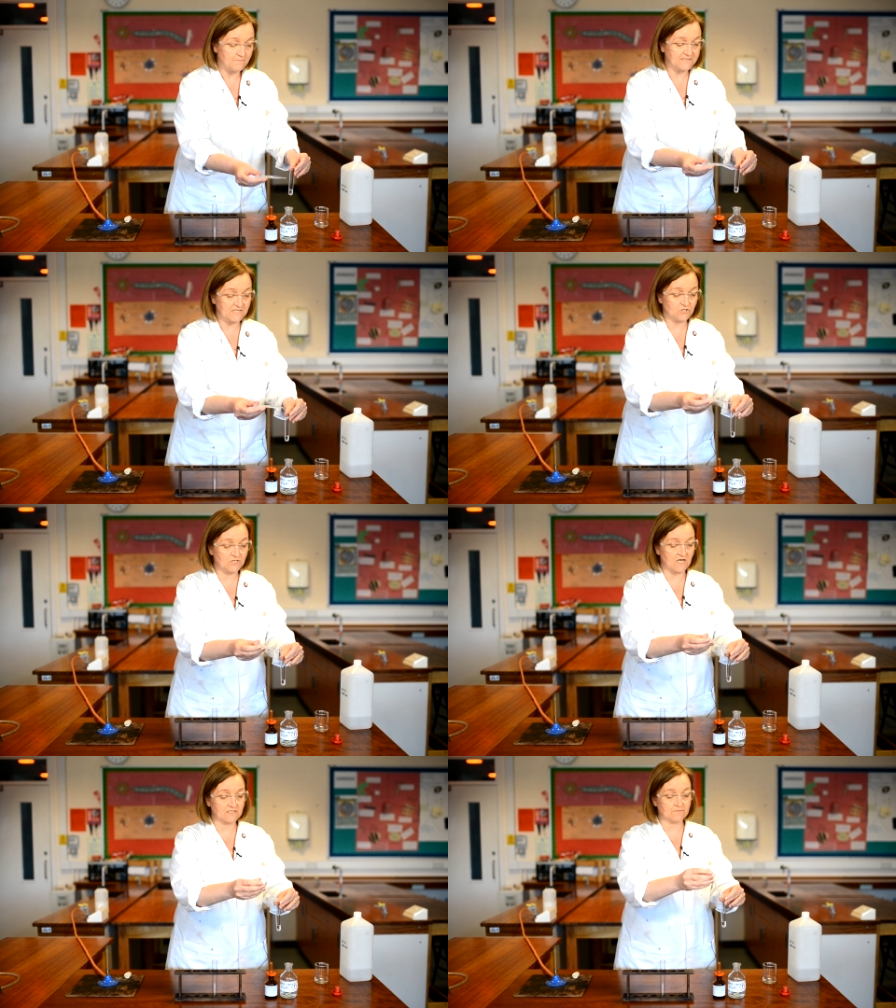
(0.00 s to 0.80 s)
but it
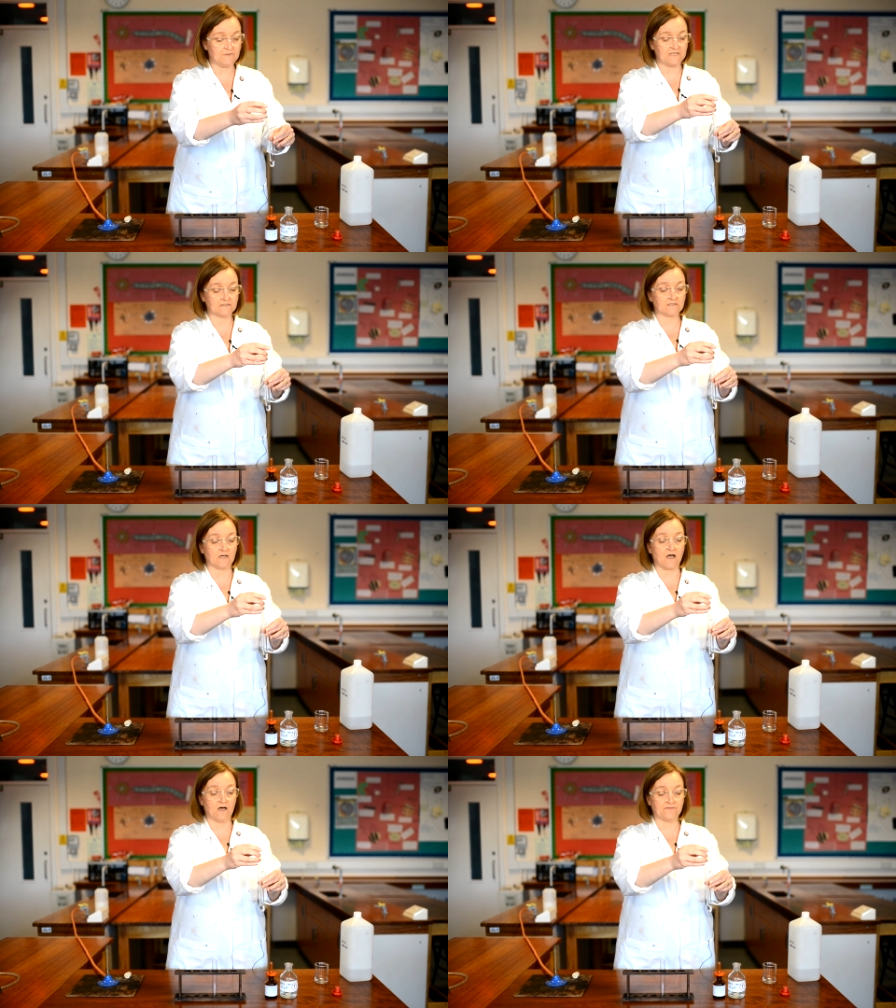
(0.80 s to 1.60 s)
just means
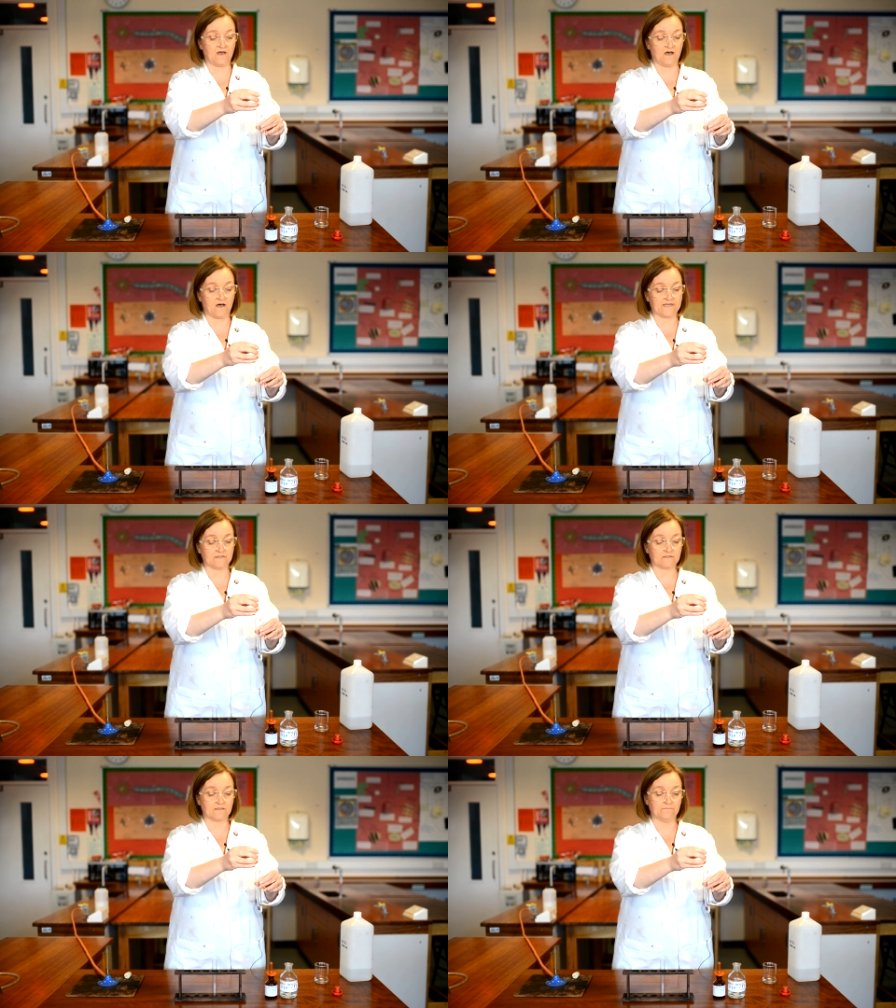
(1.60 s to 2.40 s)
that other
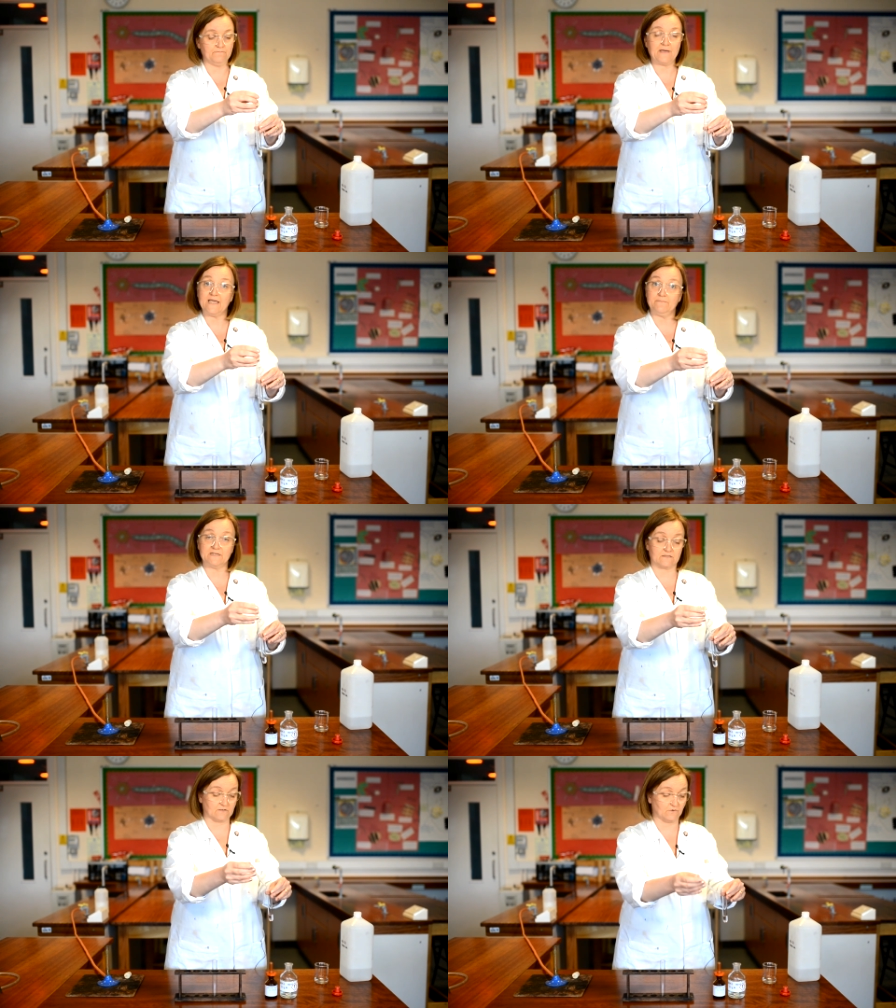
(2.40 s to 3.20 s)
ions that may
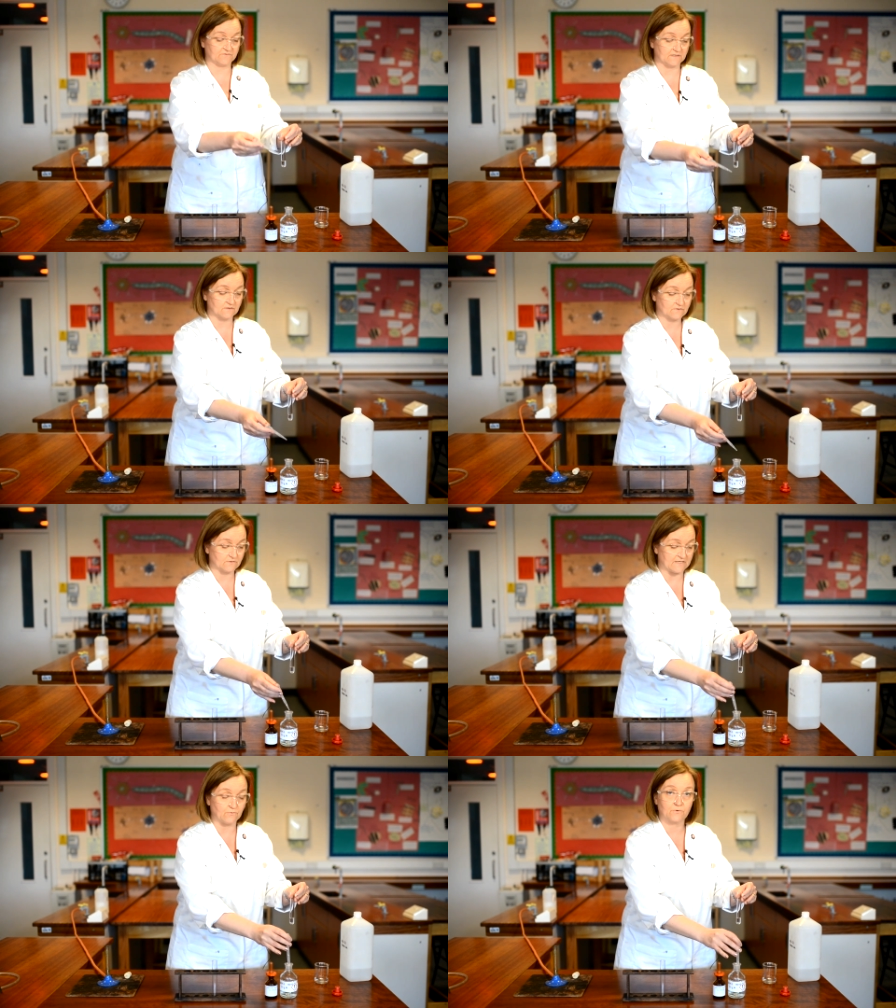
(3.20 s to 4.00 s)
be dissolved in the
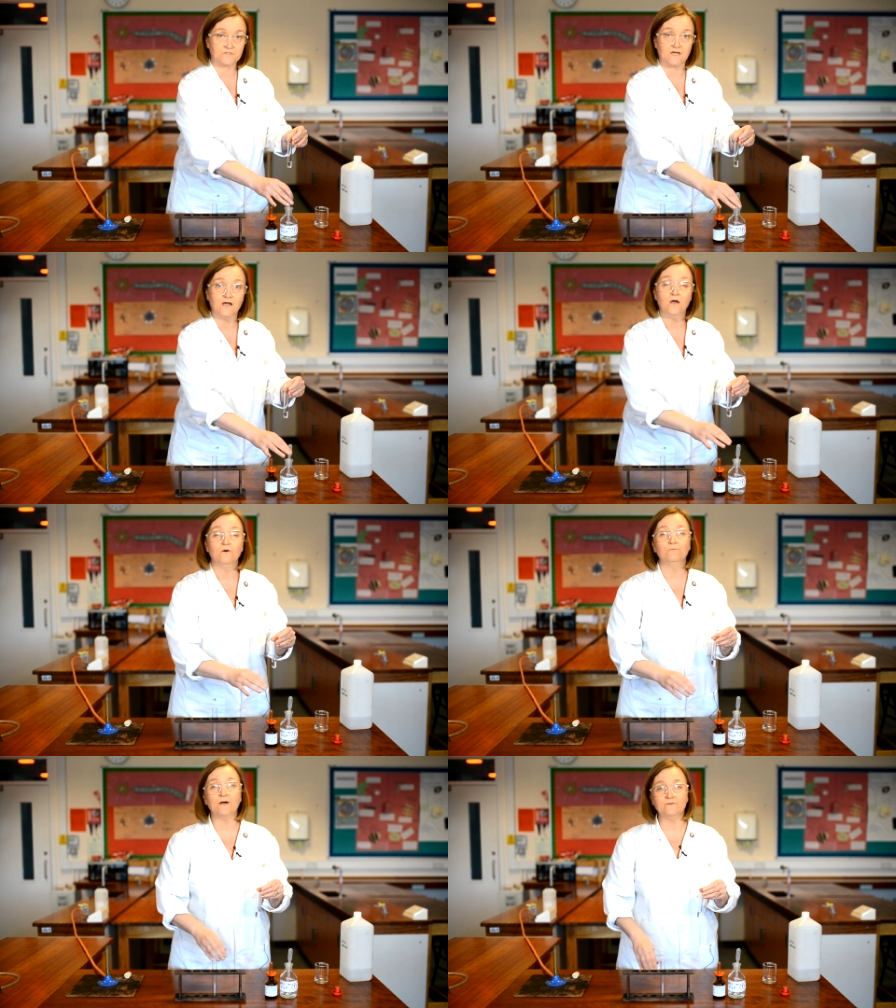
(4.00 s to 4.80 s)
seawater
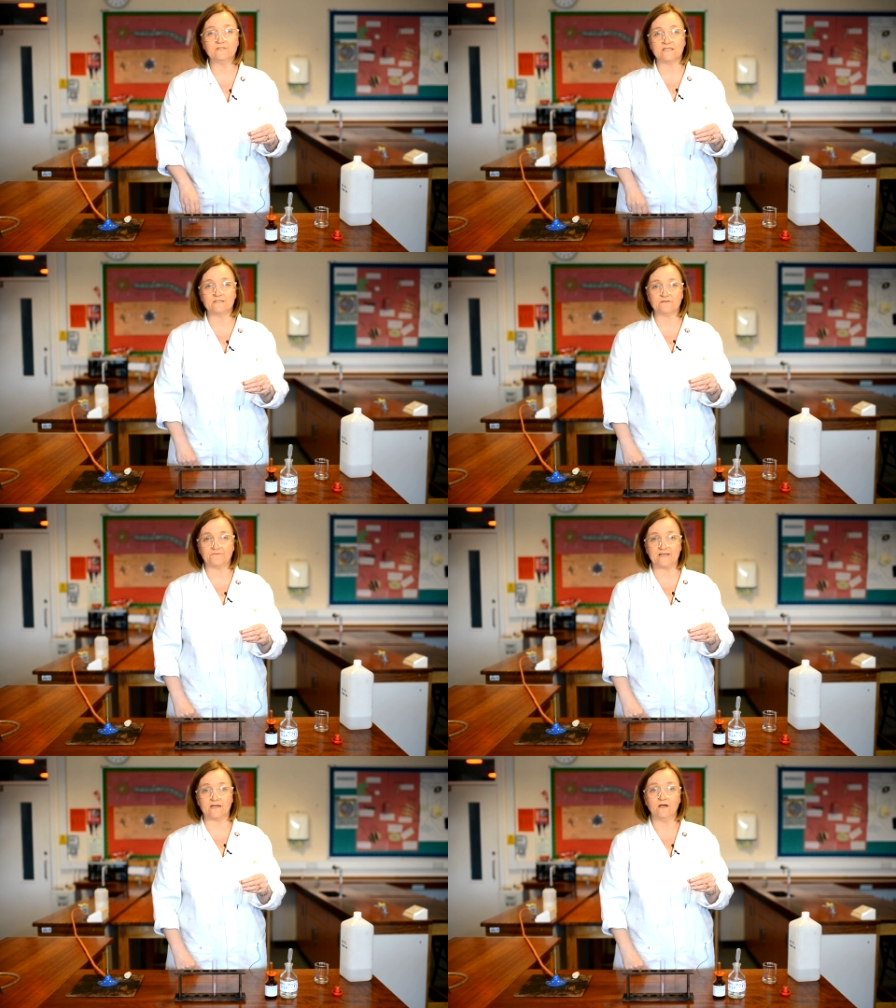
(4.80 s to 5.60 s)
won't
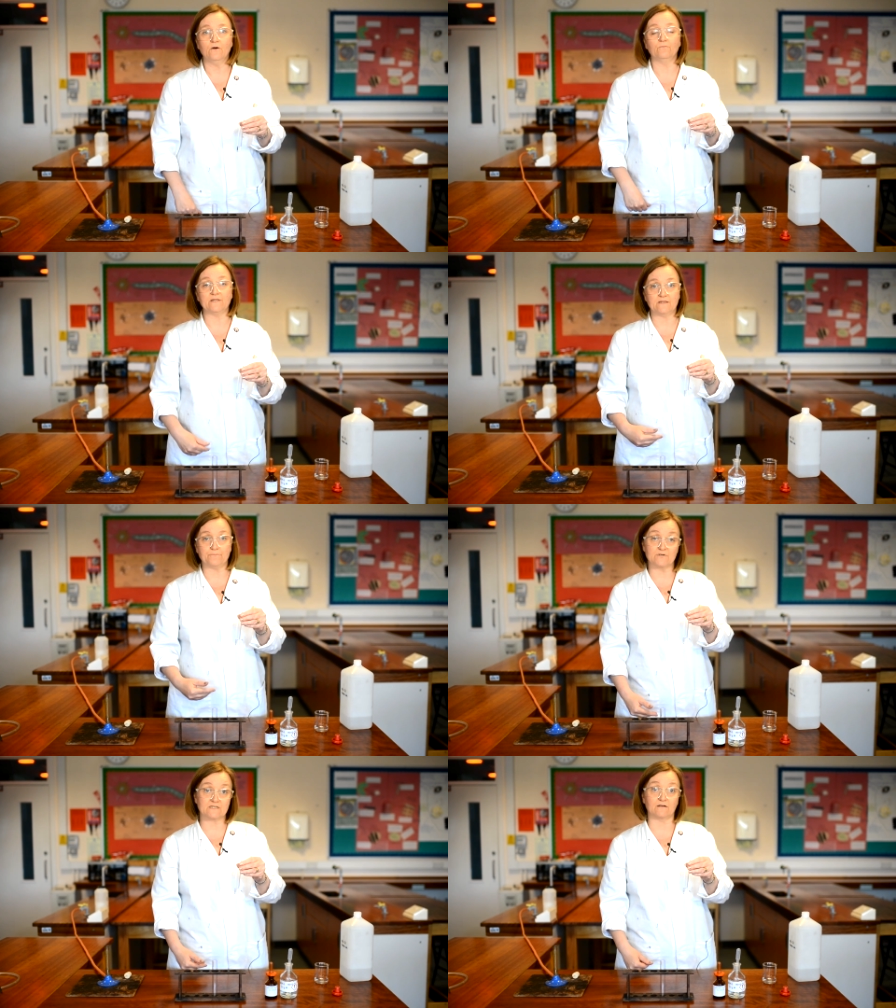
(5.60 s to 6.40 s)
interfere with
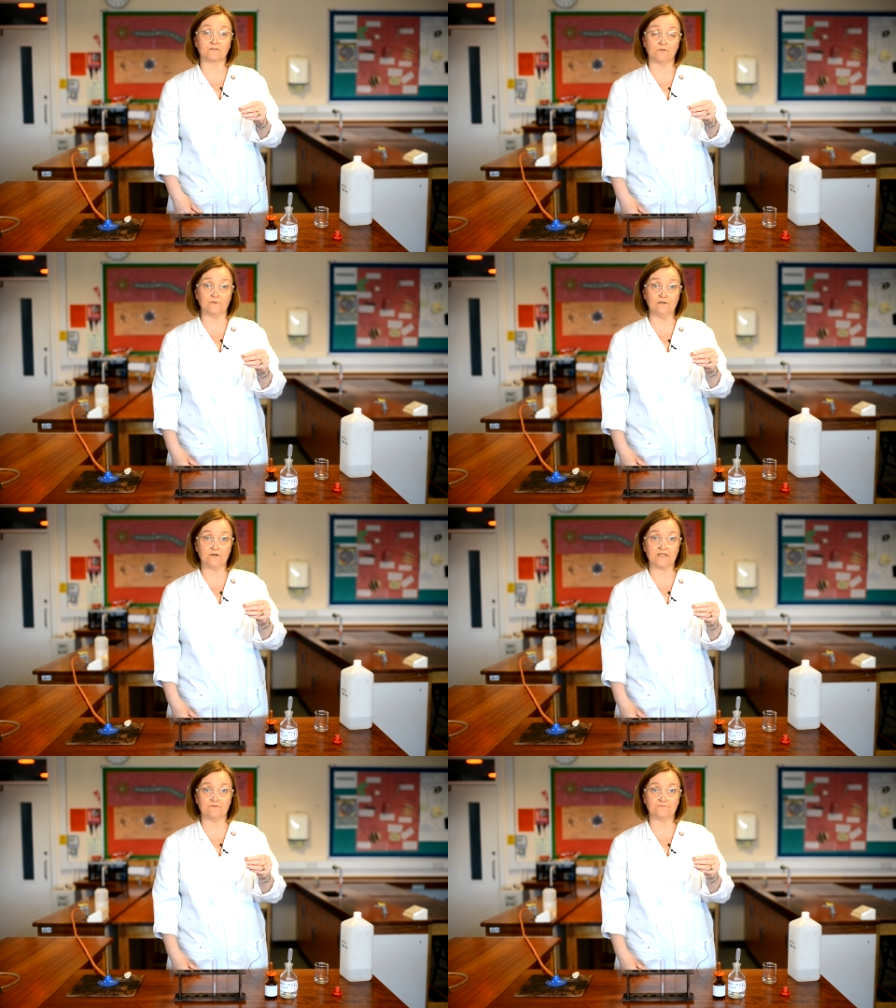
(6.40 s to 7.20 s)
the result that we're
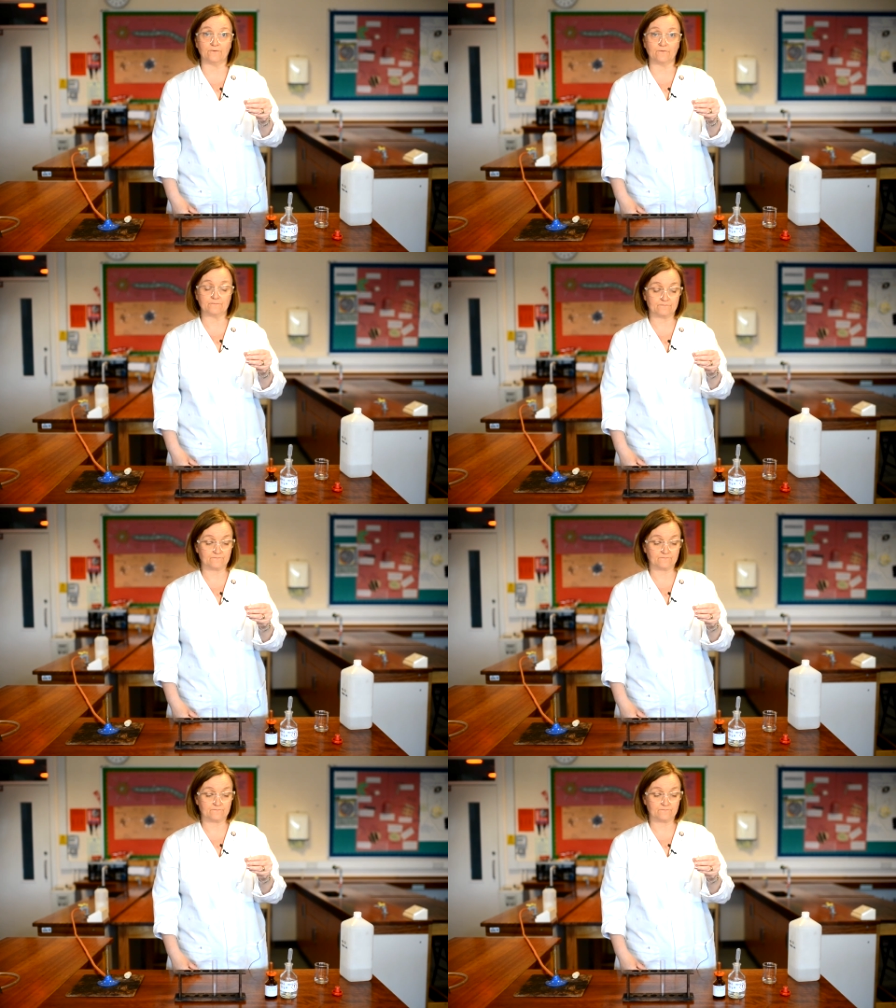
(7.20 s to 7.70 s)
looking for.